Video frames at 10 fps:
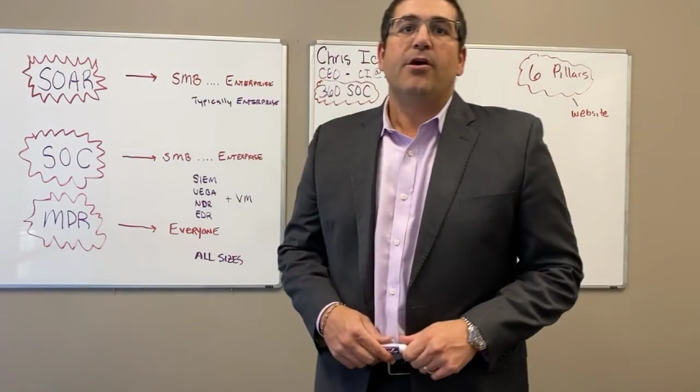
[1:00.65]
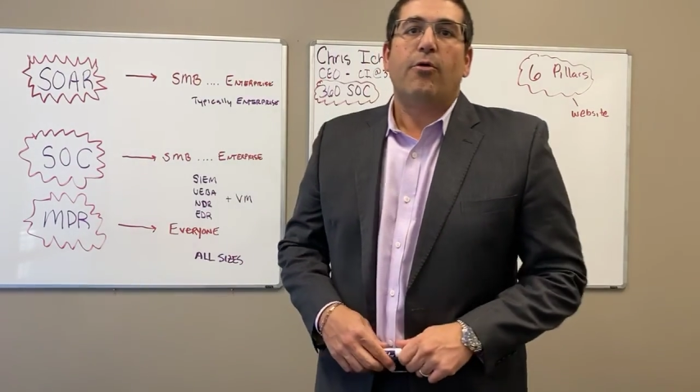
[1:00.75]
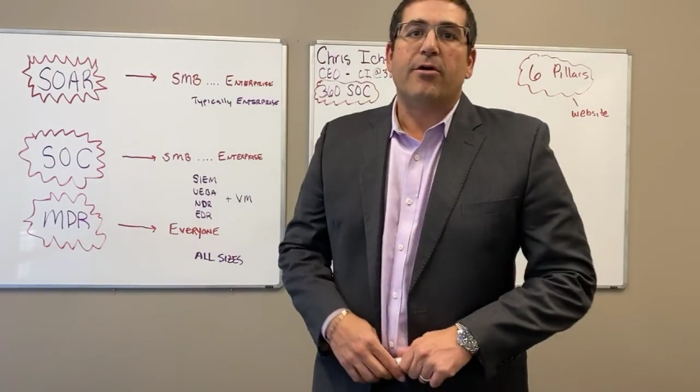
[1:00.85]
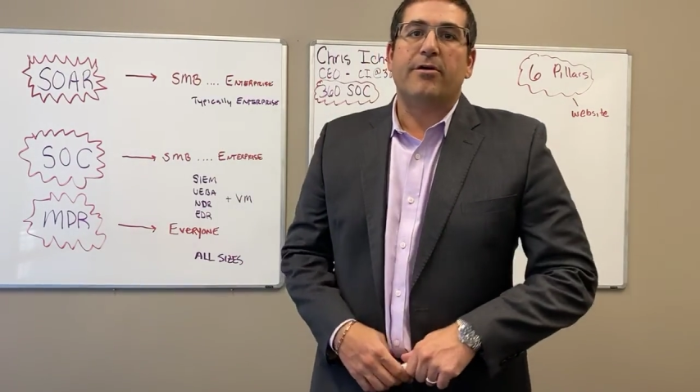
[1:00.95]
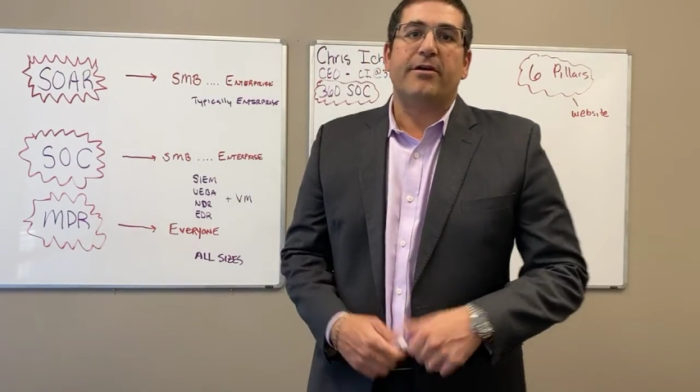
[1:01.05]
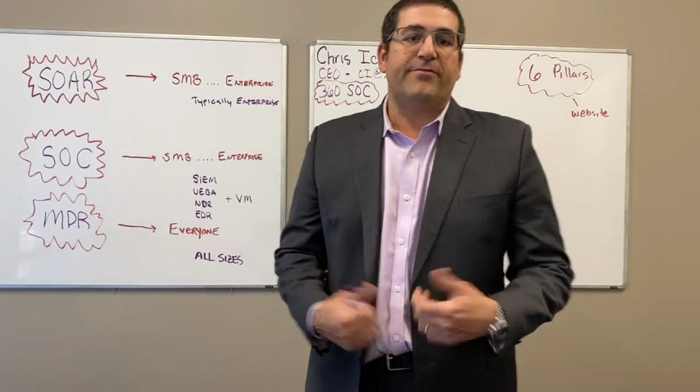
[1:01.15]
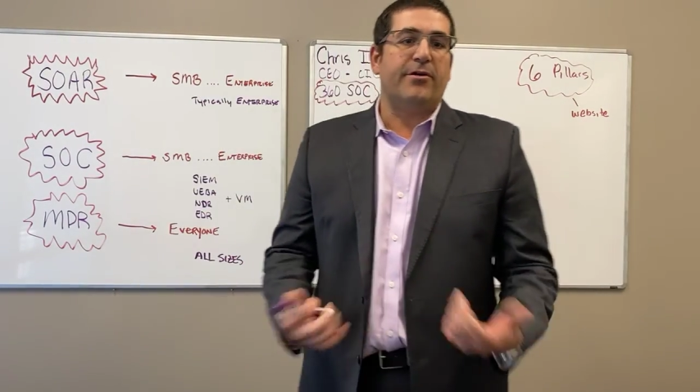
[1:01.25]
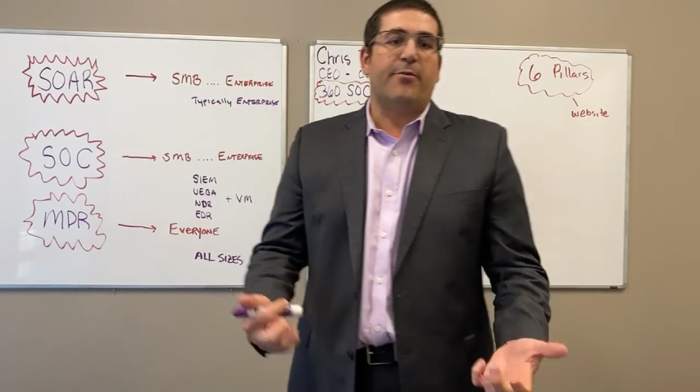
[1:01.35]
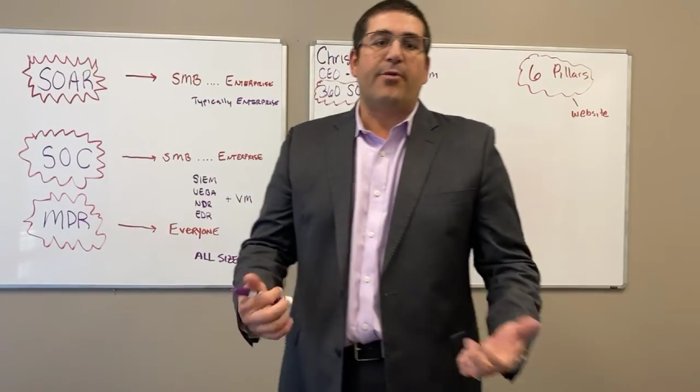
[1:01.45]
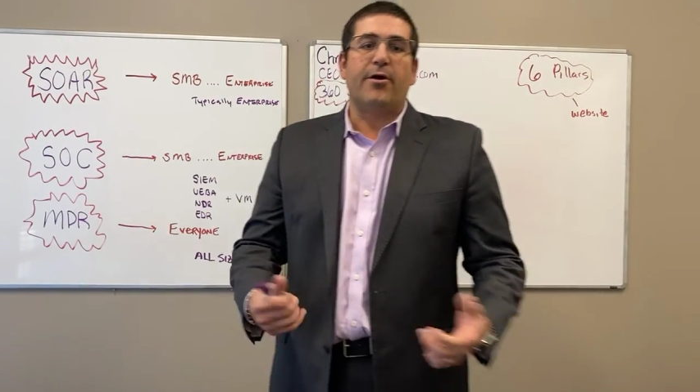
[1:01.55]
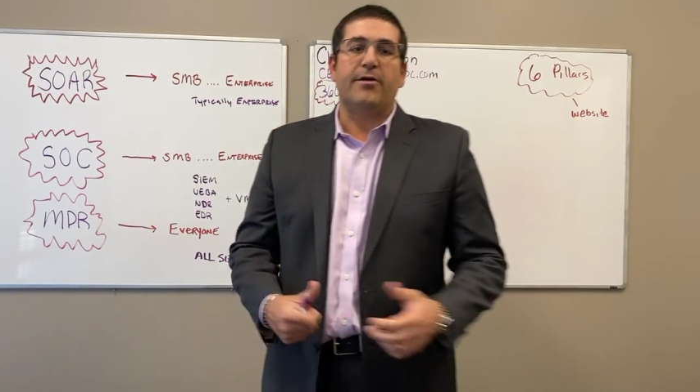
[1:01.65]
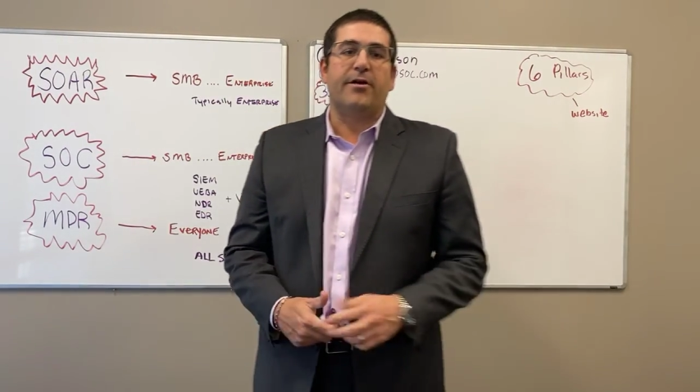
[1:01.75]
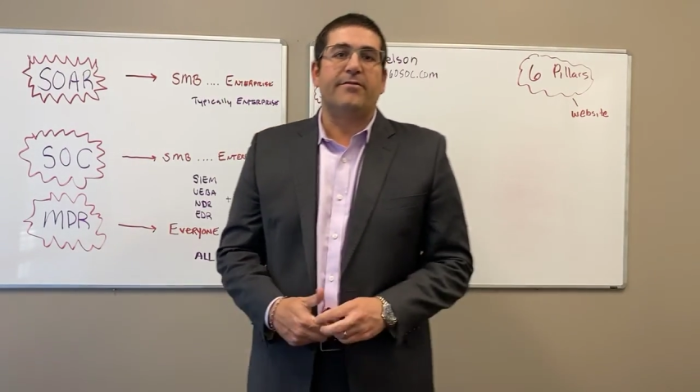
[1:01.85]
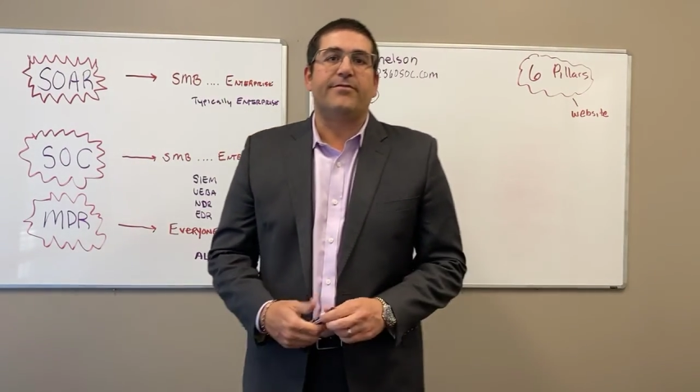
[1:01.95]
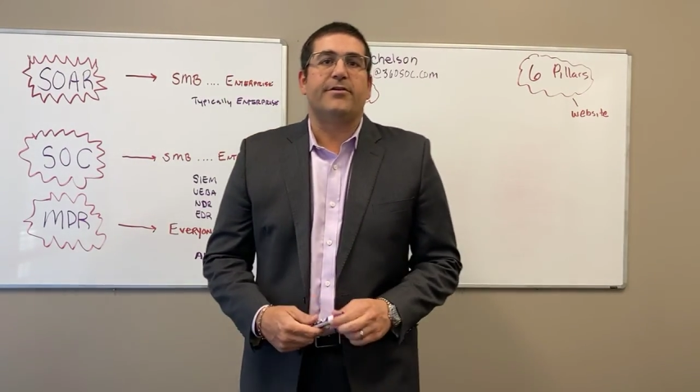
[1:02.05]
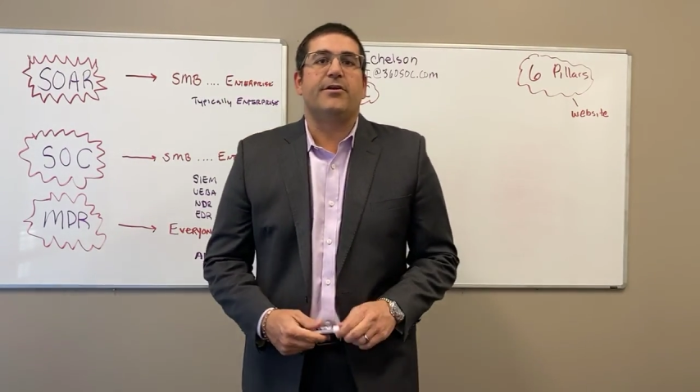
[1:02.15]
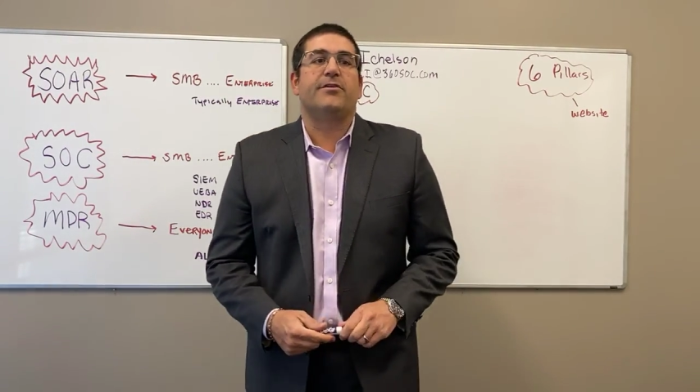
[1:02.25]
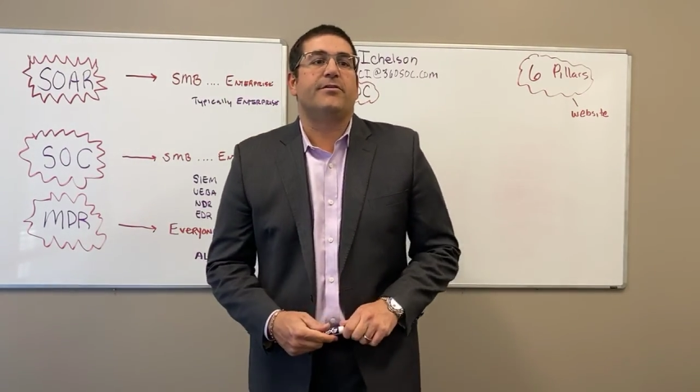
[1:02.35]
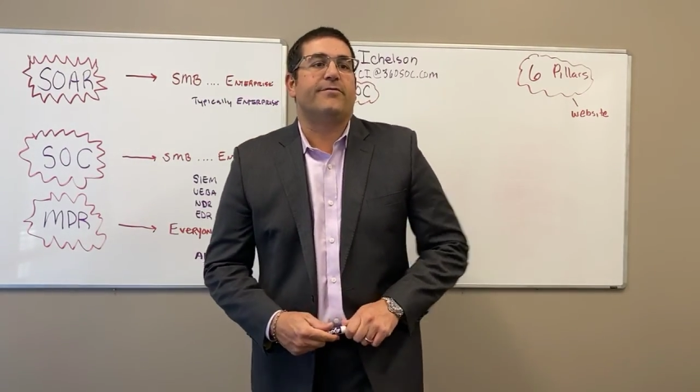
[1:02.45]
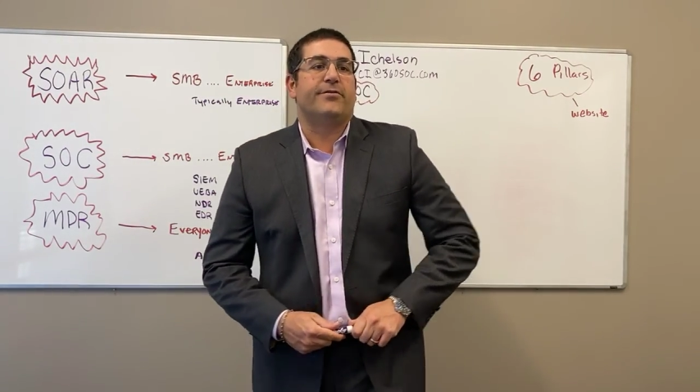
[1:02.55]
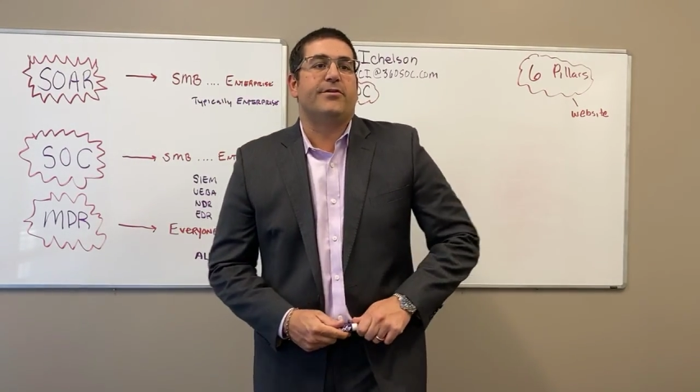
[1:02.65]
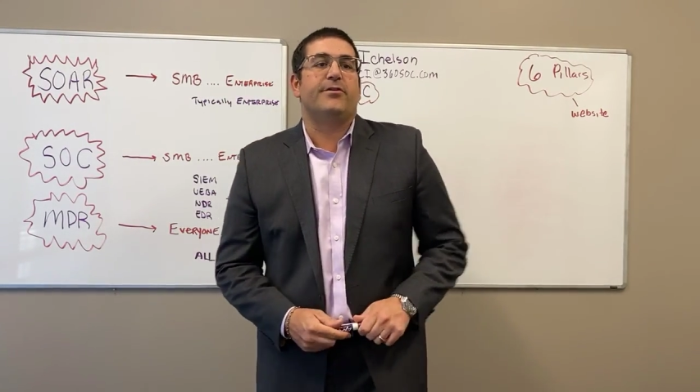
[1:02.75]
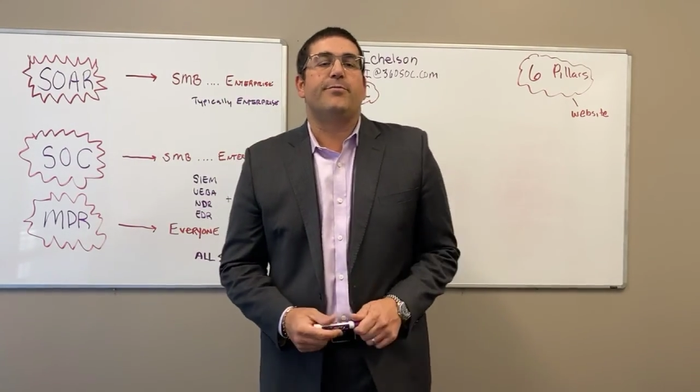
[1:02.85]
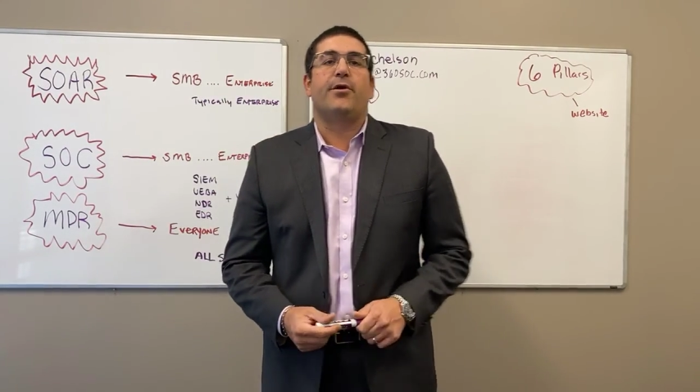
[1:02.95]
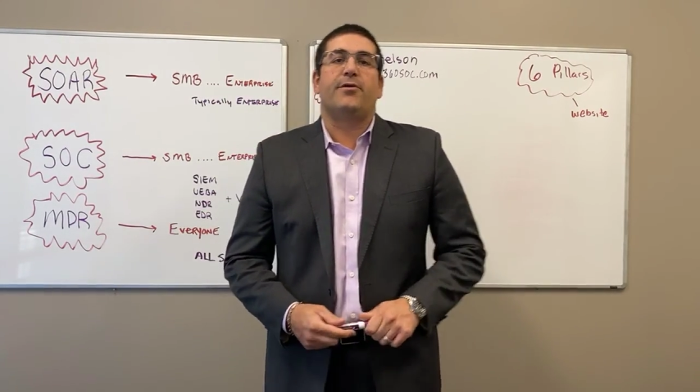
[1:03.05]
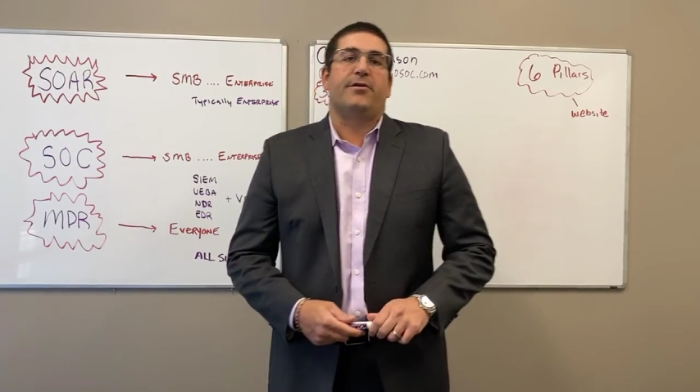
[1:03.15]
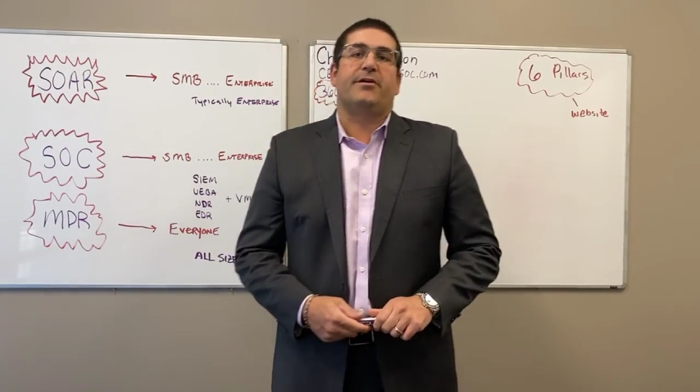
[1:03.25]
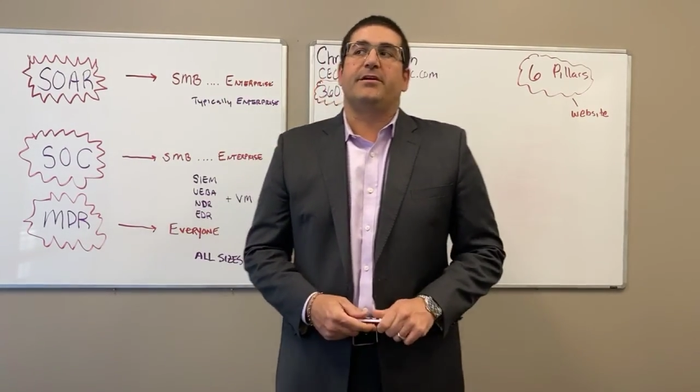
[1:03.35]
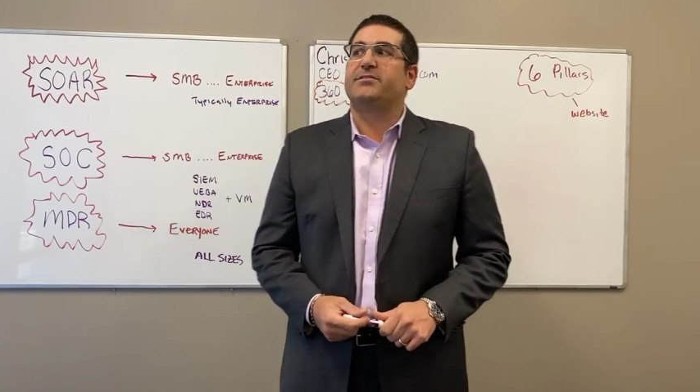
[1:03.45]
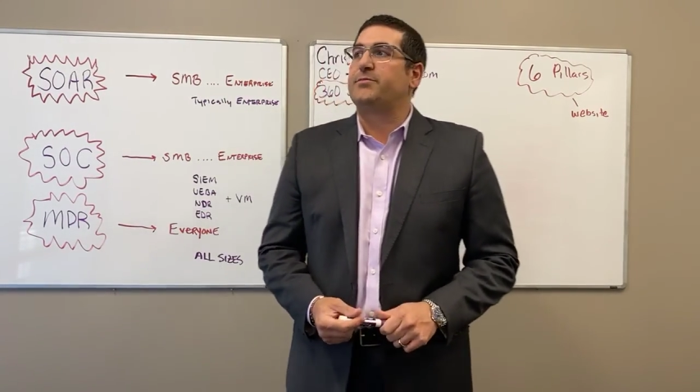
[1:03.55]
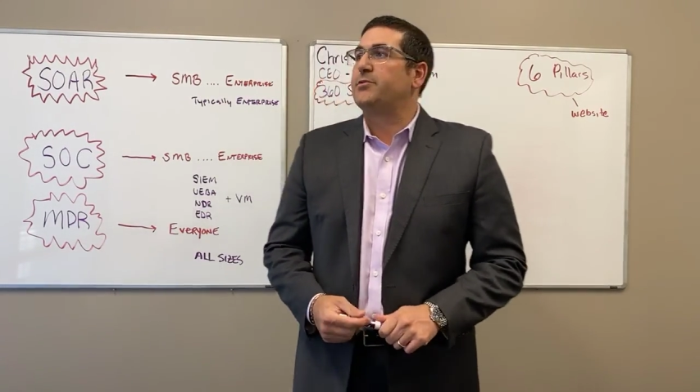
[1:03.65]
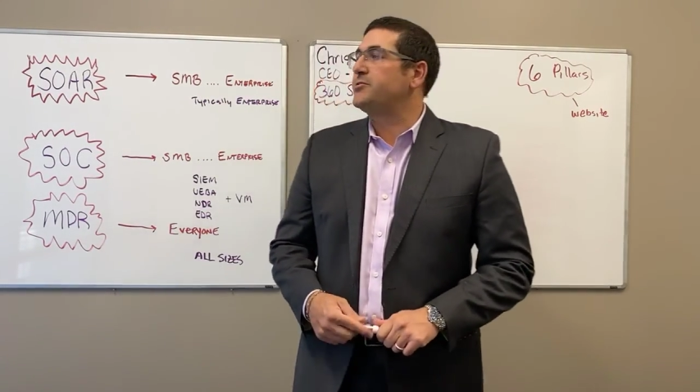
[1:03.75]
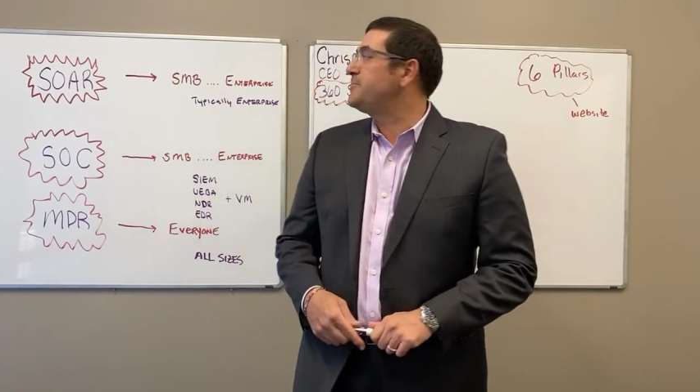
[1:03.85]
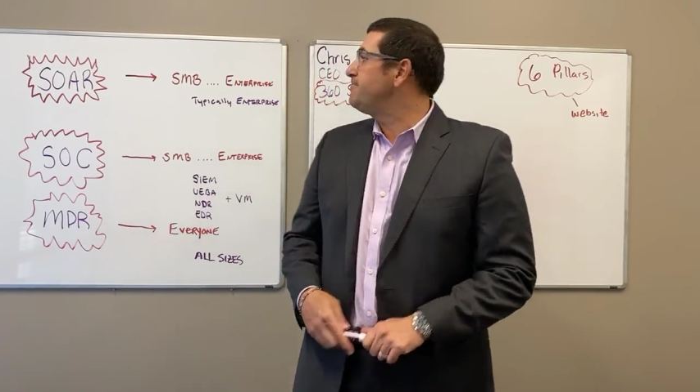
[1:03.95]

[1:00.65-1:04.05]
or if you're a partner for your partner customers.